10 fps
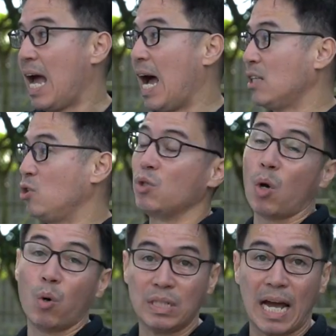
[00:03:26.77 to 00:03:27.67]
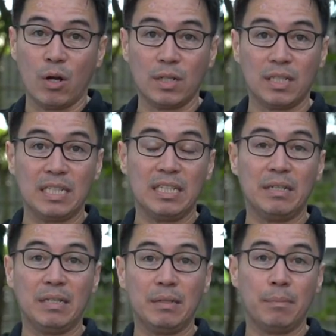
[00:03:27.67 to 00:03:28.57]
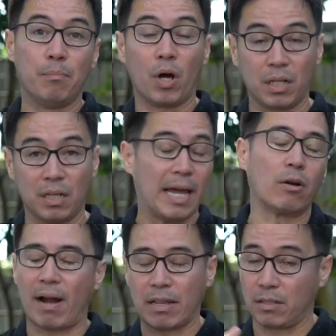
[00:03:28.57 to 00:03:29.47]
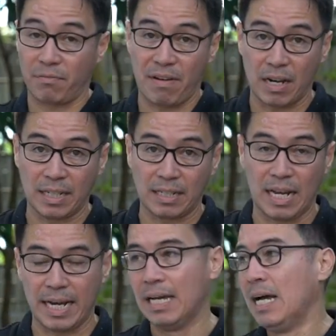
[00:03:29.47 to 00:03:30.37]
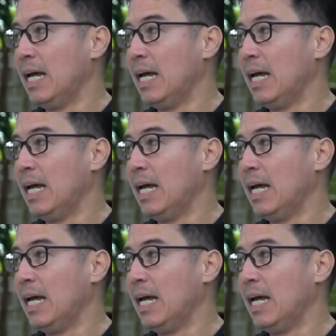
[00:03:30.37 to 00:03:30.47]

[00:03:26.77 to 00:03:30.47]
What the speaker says: as you go down the model line, or rather the variant line.